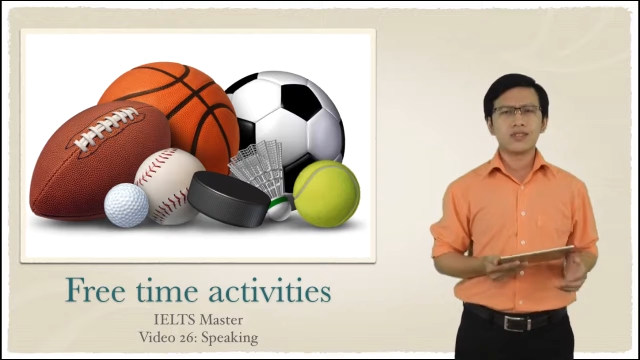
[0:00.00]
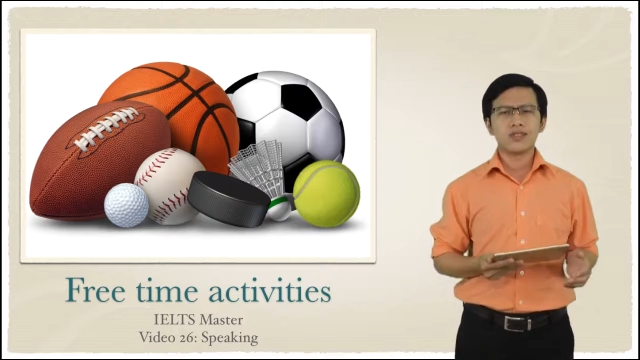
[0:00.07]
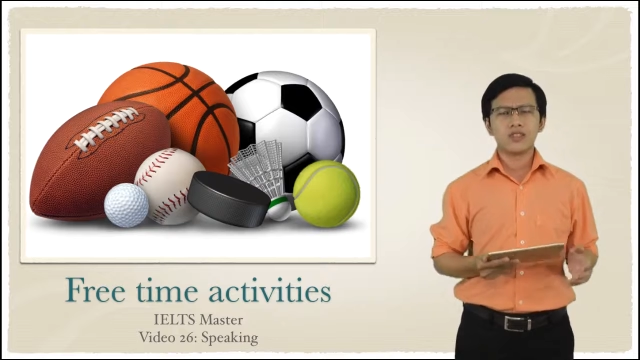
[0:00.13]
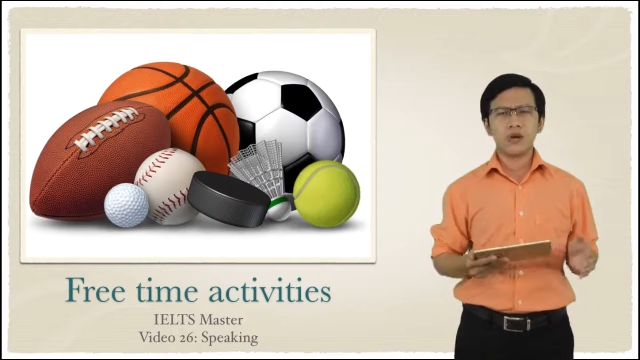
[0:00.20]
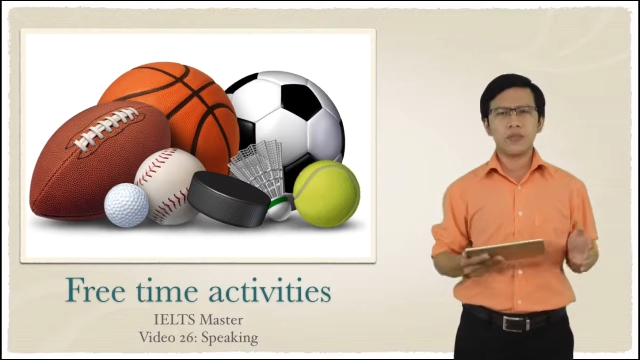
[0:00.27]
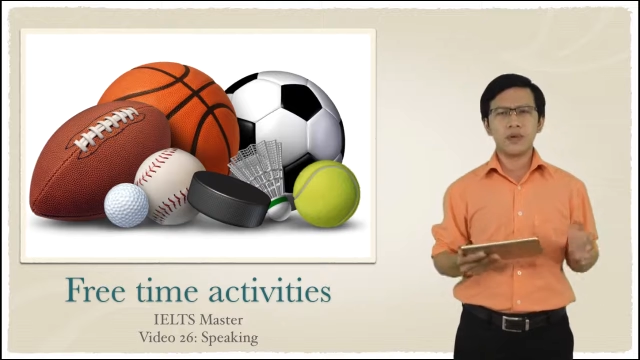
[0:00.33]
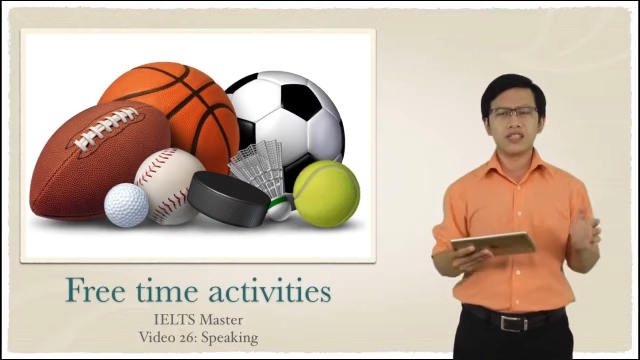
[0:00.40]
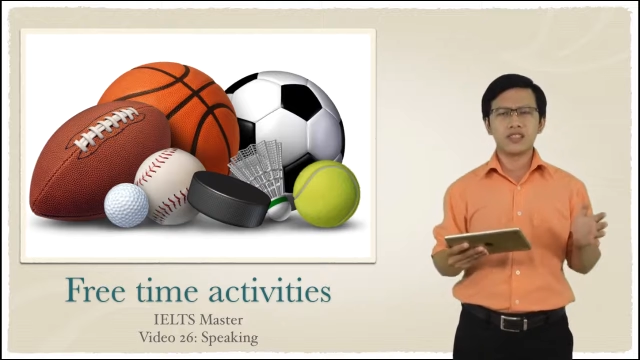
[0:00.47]

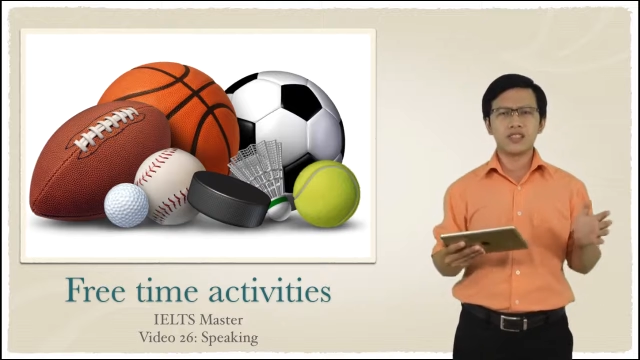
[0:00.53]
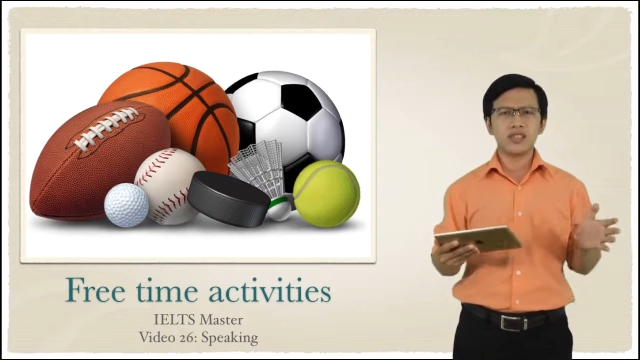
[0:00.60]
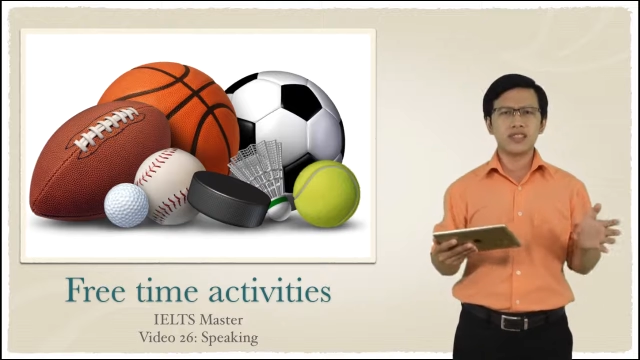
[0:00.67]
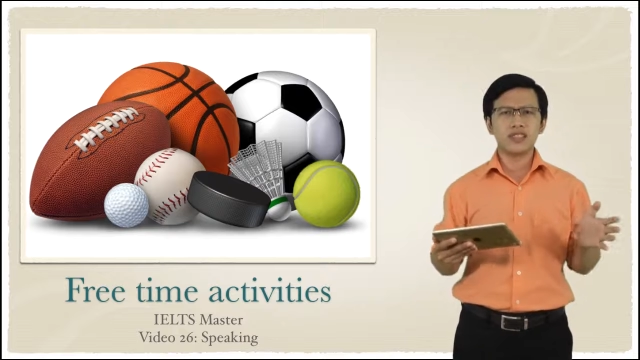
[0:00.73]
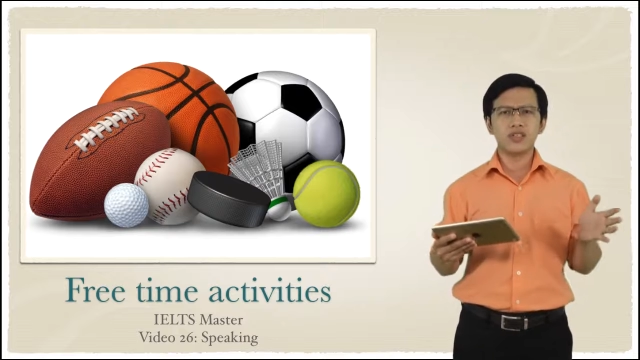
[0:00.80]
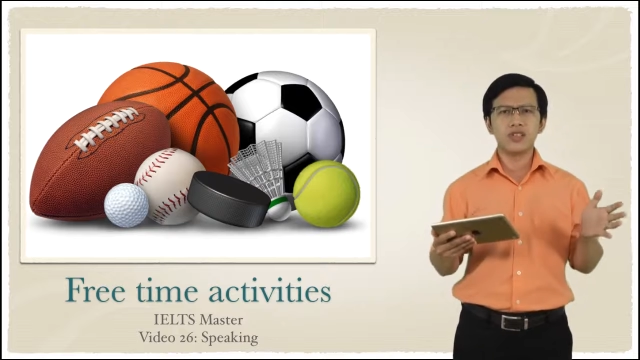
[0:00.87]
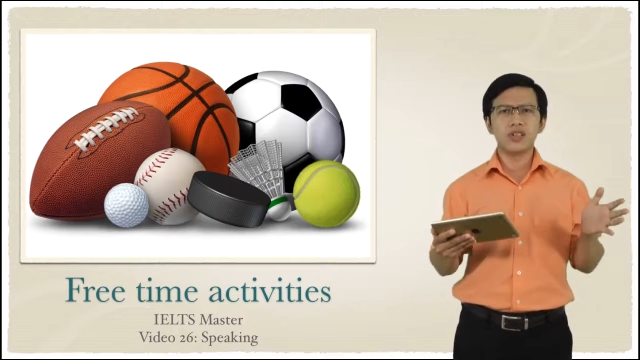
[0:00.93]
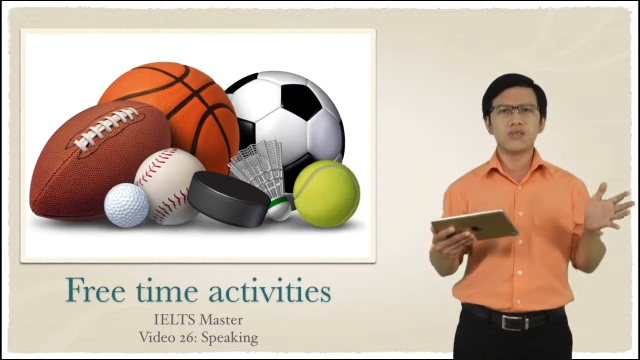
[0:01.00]
topics
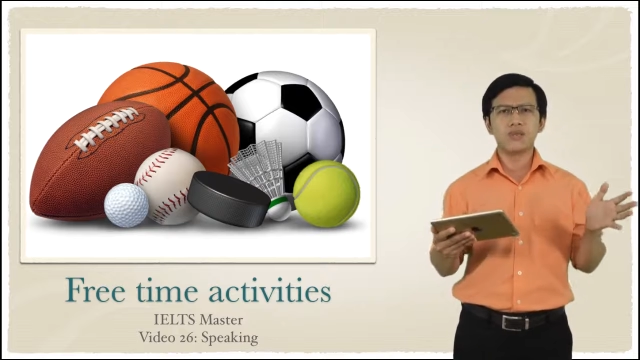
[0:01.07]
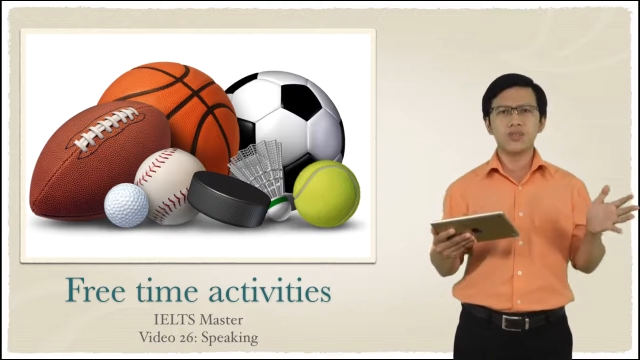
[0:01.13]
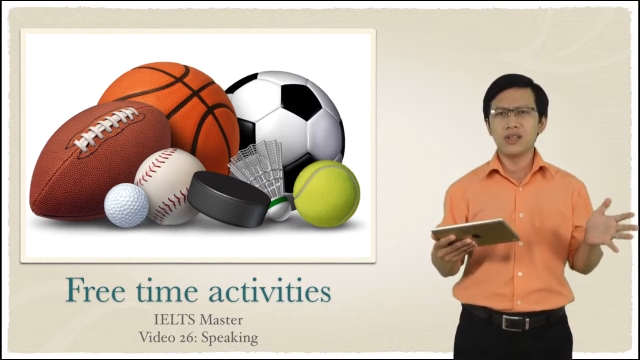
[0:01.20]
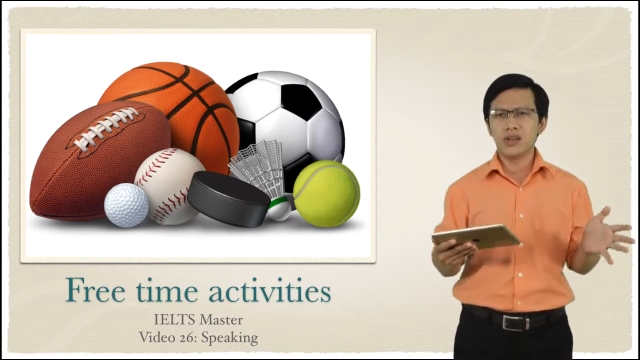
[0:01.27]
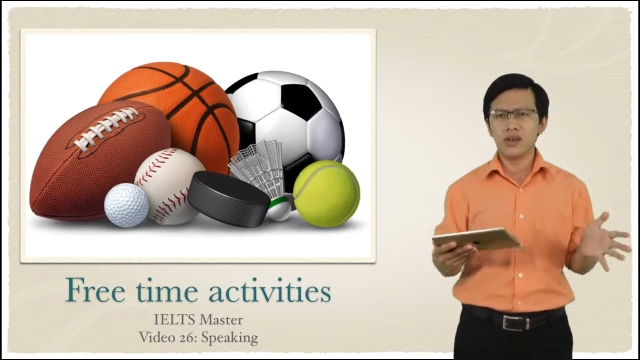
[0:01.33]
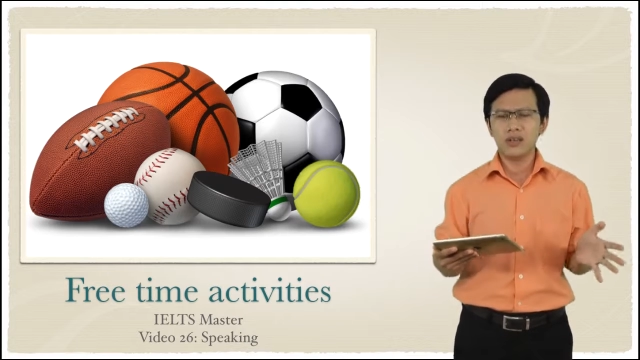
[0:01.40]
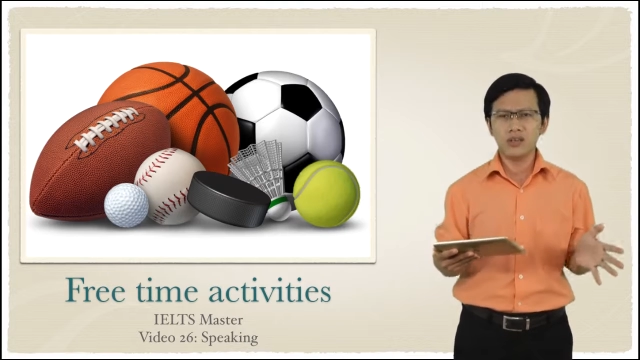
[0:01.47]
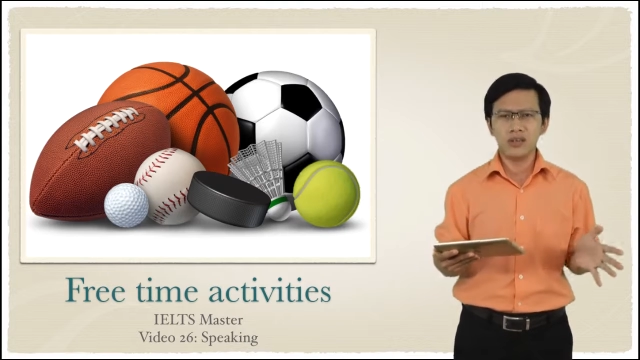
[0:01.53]
that you don't
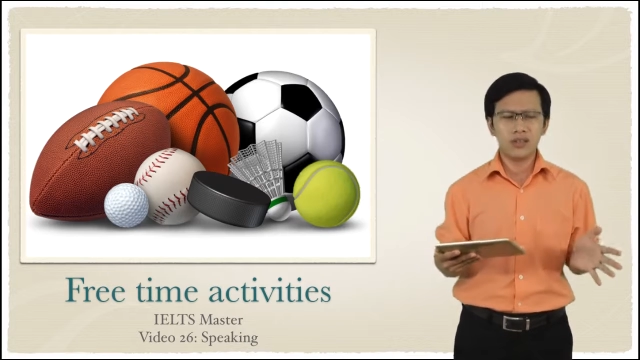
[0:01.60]
know